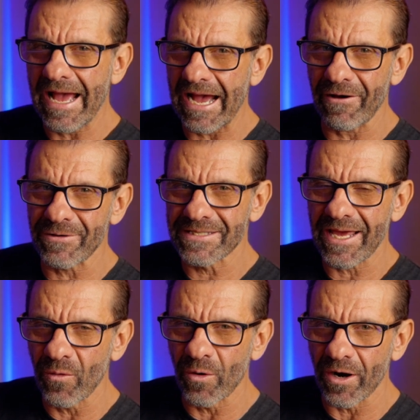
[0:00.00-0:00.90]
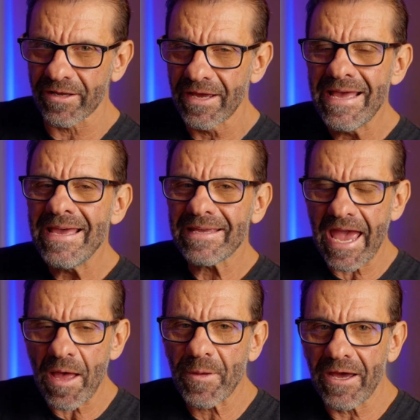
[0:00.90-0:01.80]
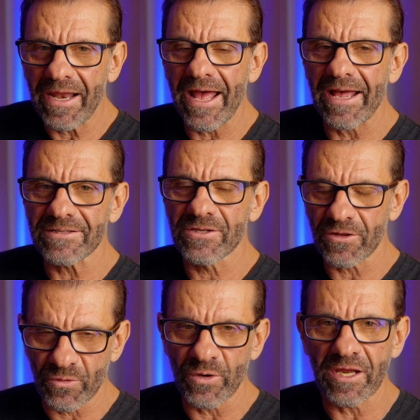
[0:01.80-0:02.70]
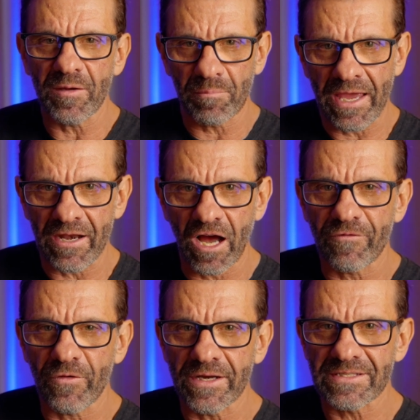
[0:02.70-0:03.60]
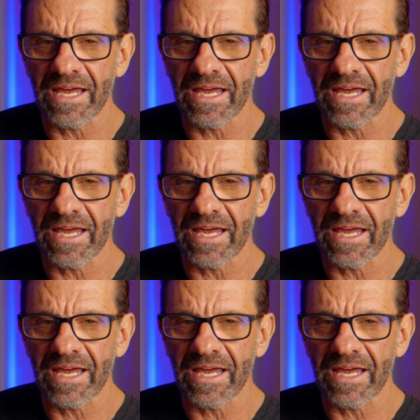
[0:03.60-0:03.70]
how does that work? CapCut has three main offerings.